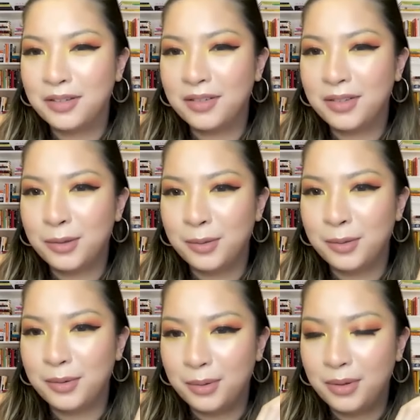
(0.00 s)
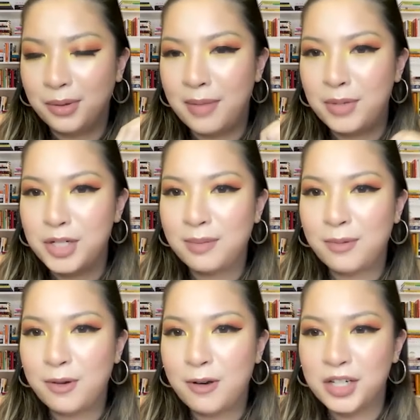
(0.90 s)
the
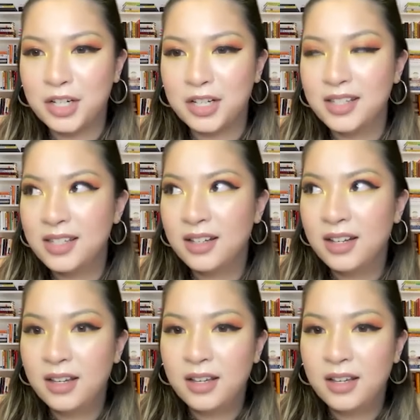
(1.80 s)
membership questions.